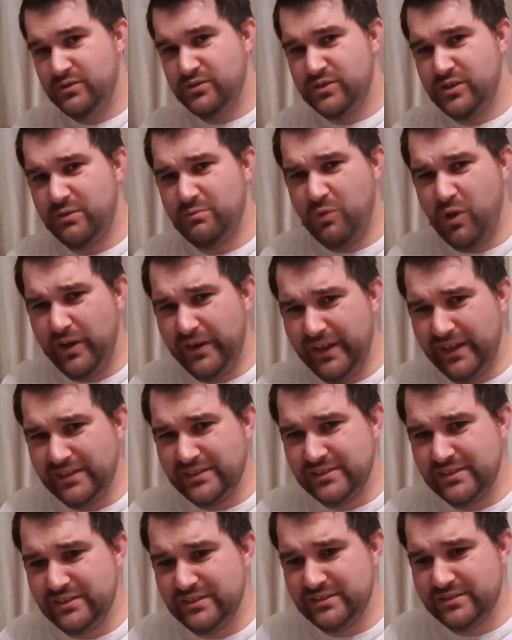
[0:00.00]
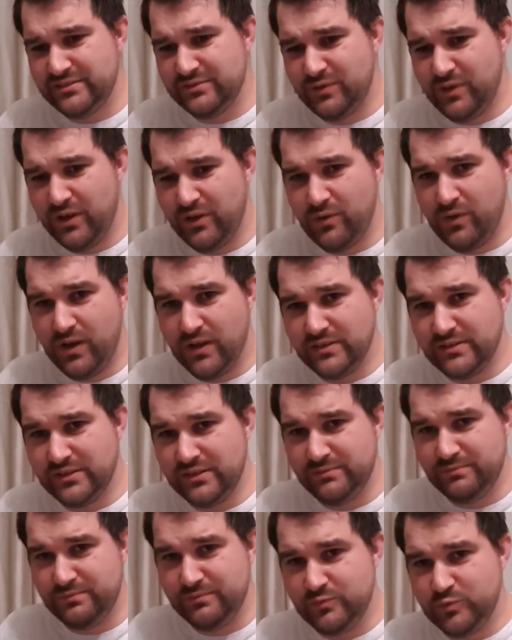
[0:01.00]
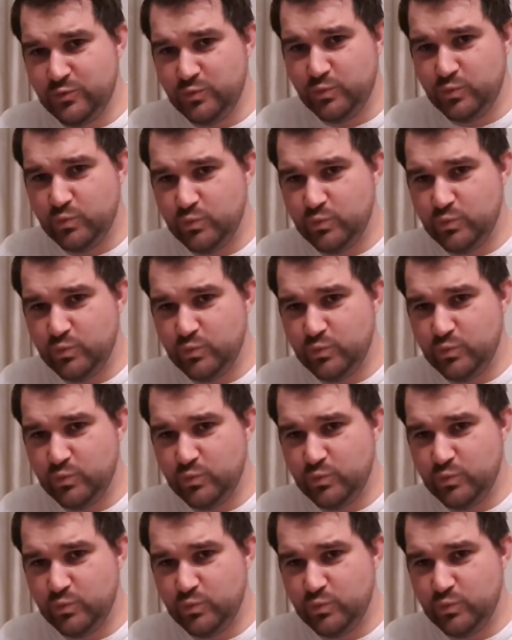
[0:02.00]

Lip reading: I don't mind actually, it's quite a quiet time. Ooh.